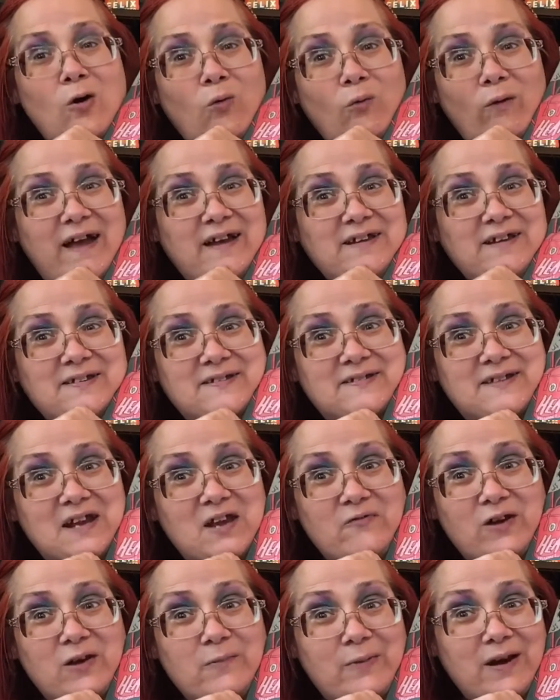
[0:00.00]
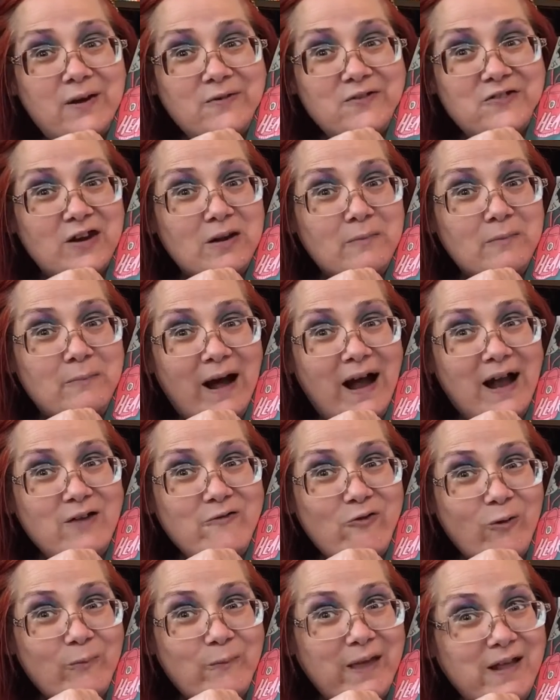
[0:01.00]
wait to see if anybody was going to buy it
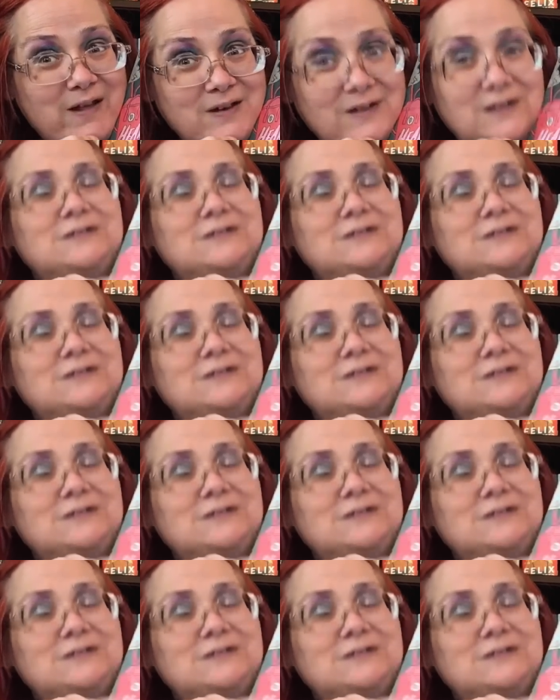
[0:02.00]
for me.